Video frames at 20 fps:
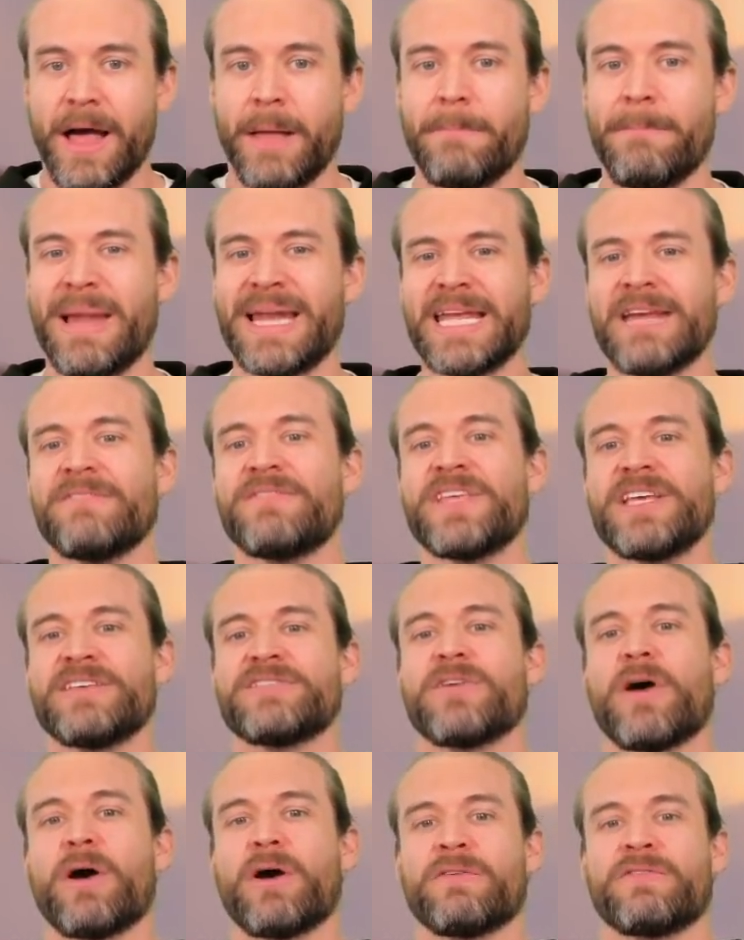Many of
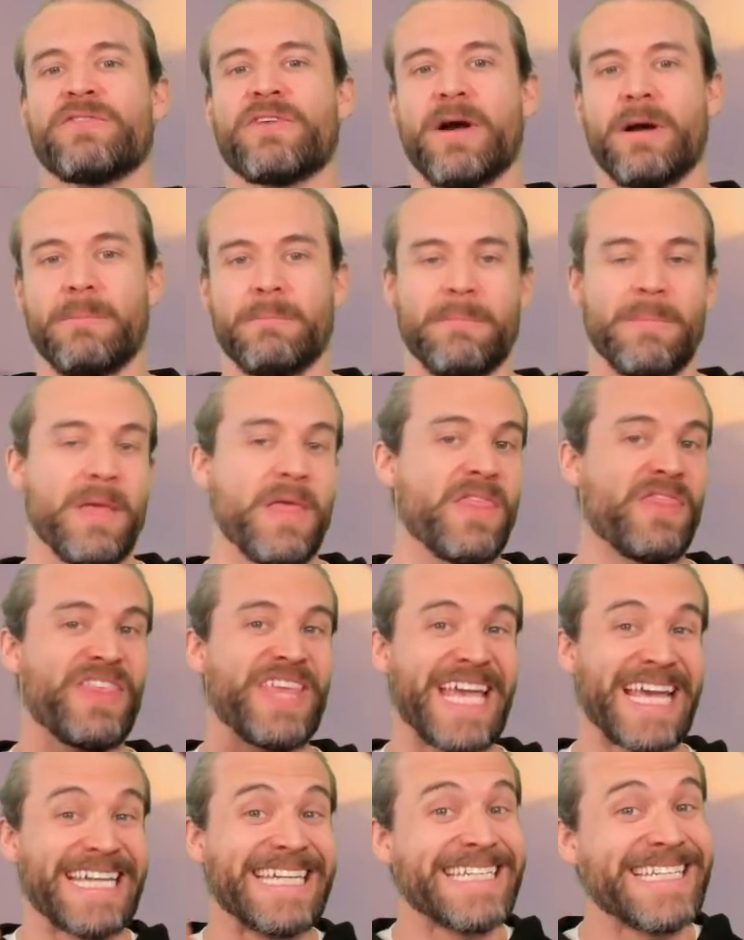these are from
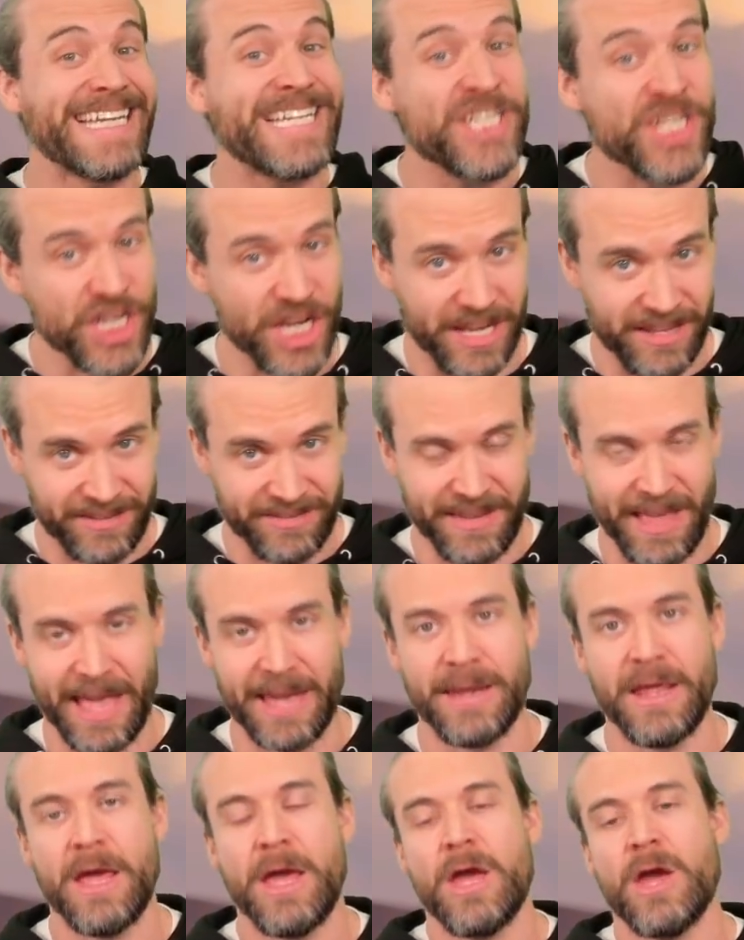the Initiate
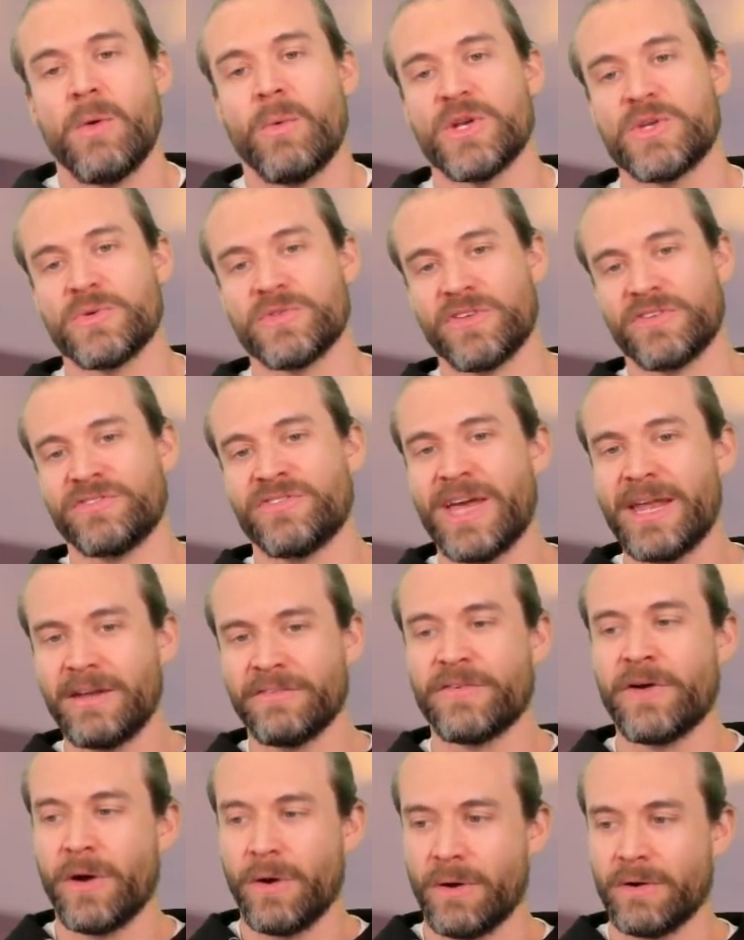set, which was a set
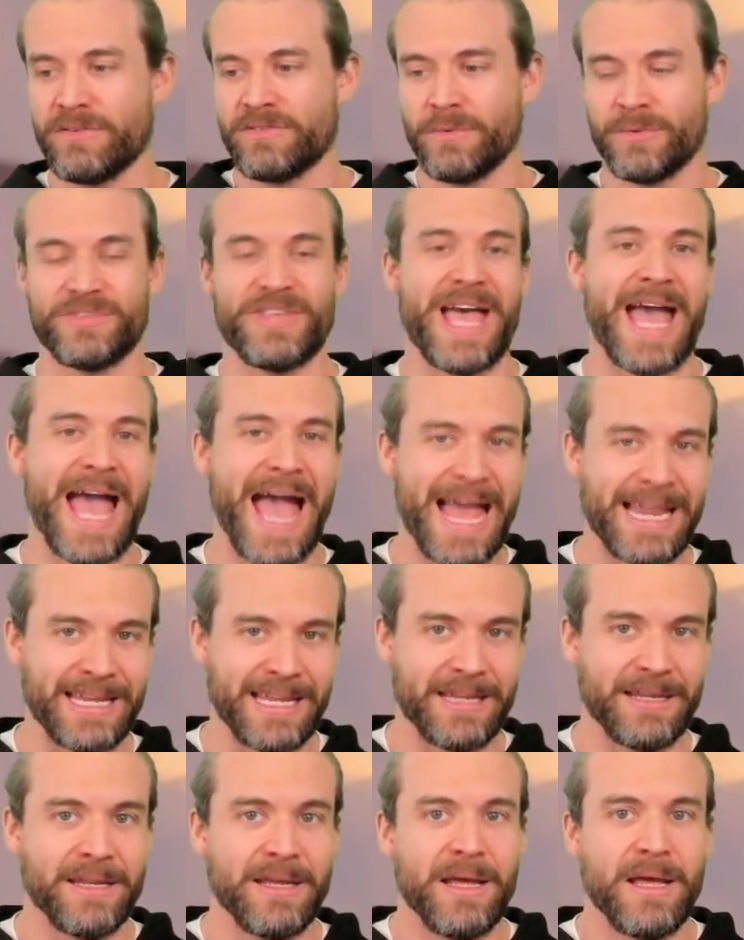of cards that was
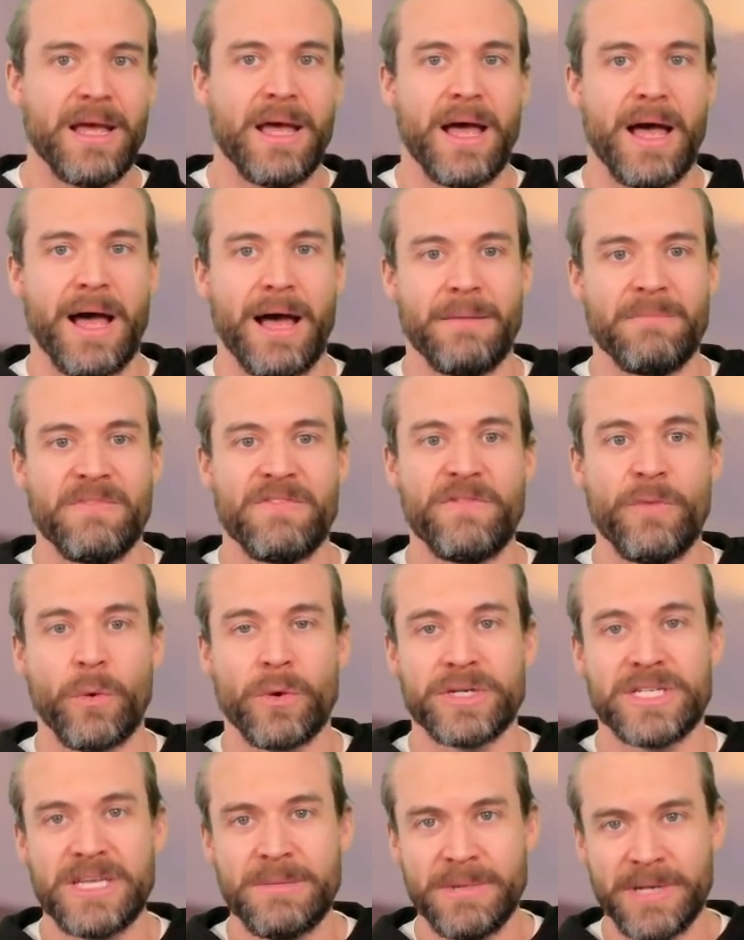added
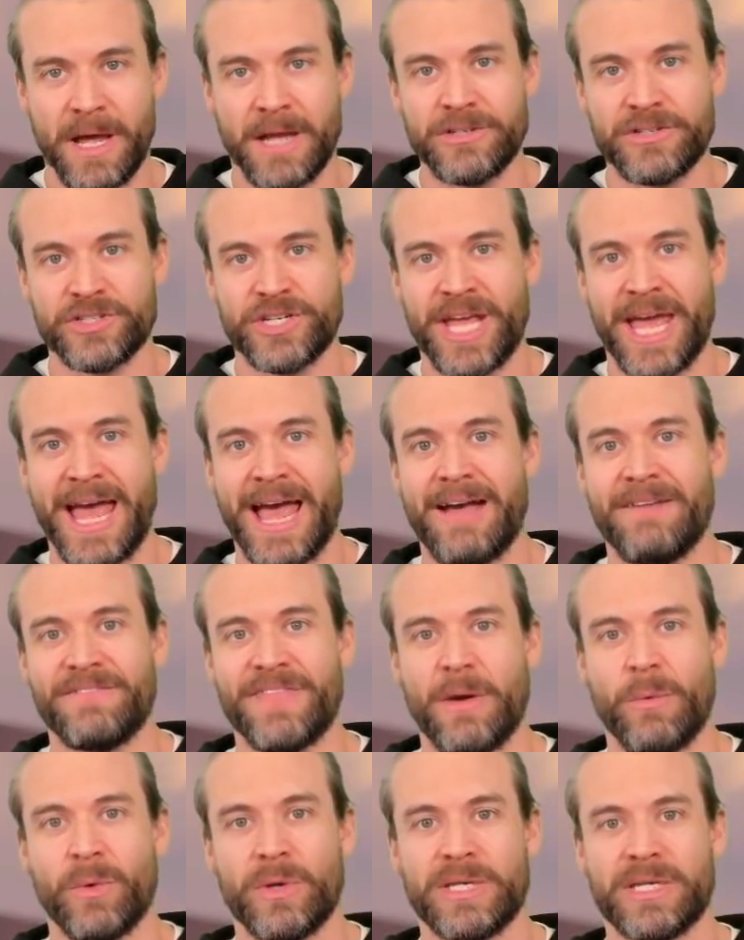for Demon Hunter to have
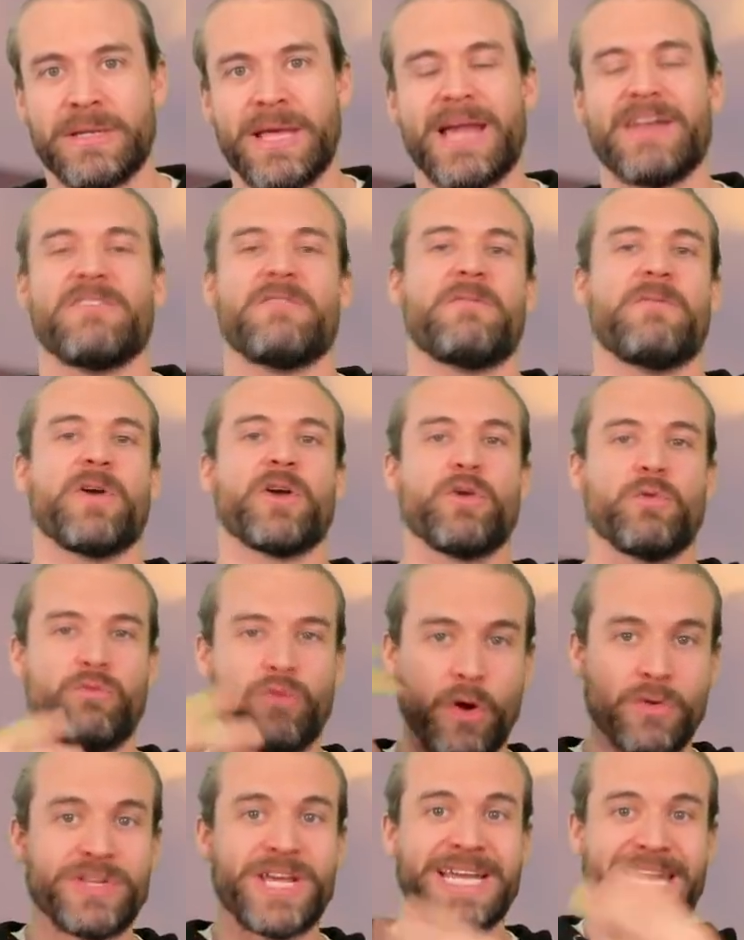that would kind of
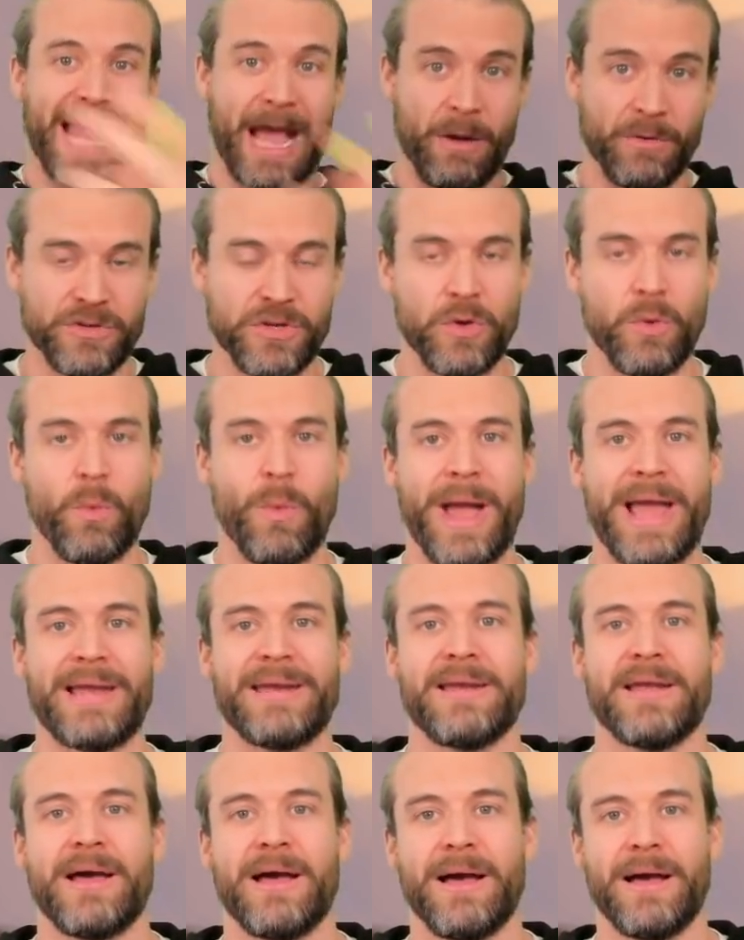rotate out
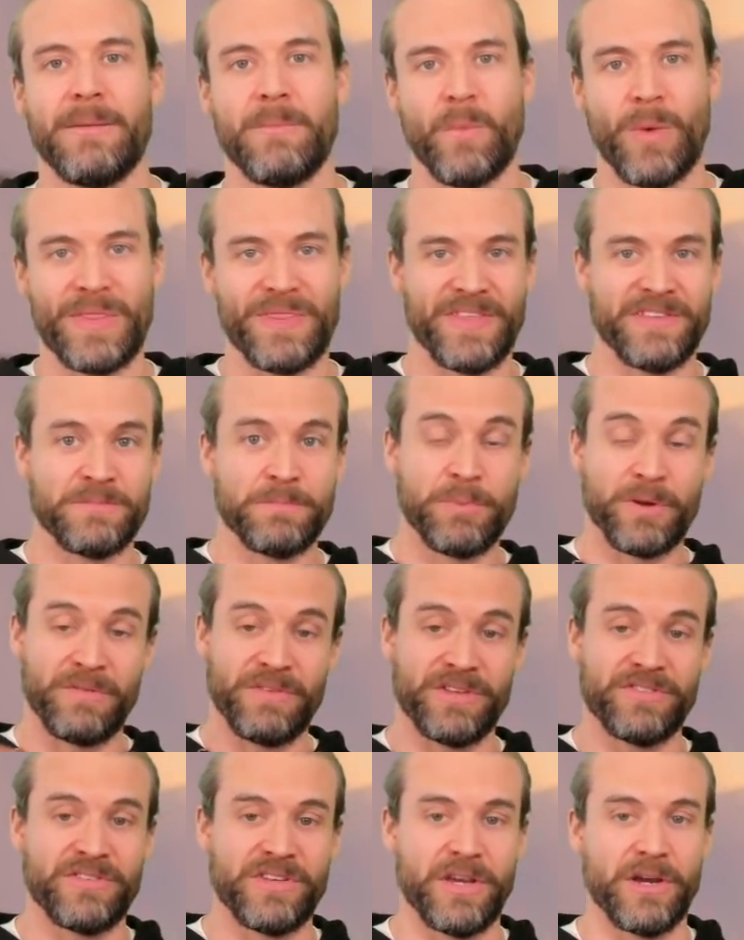when this
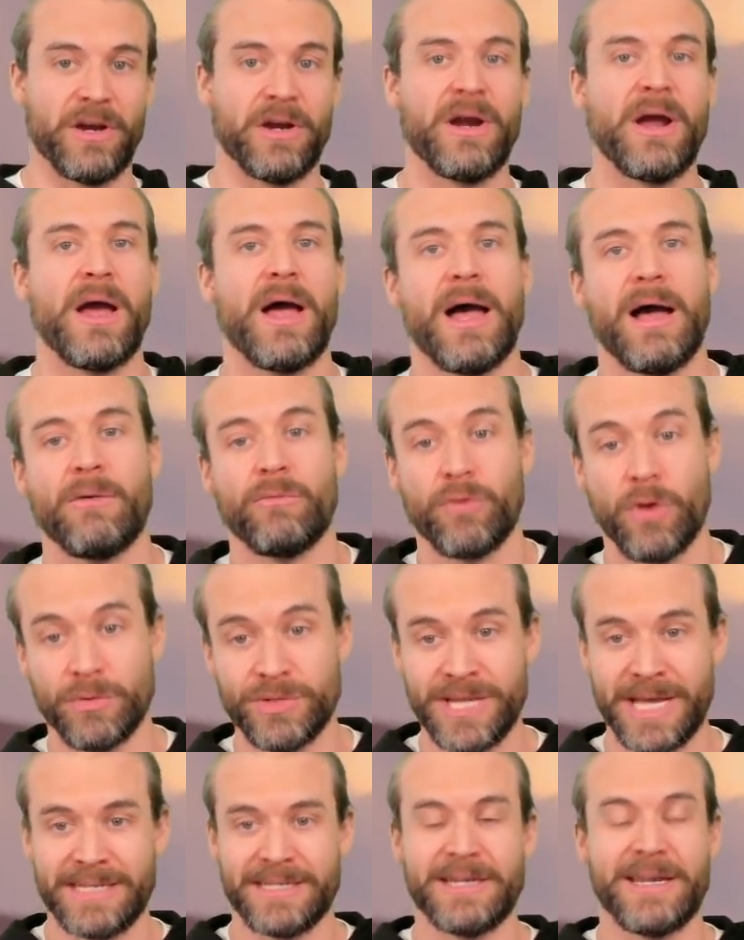previous year
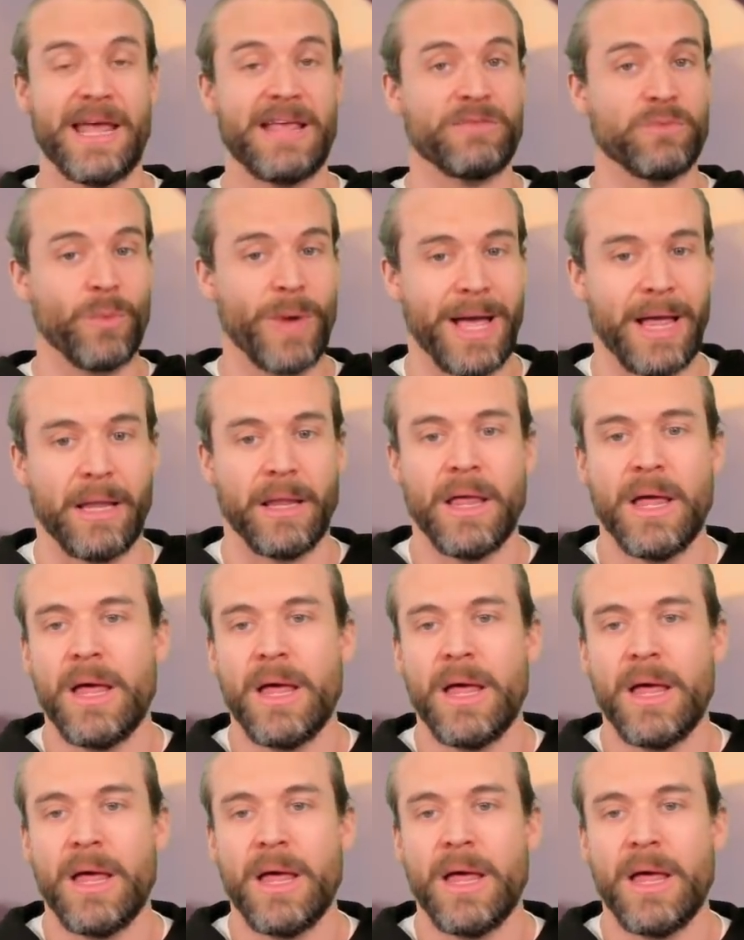rotated as well.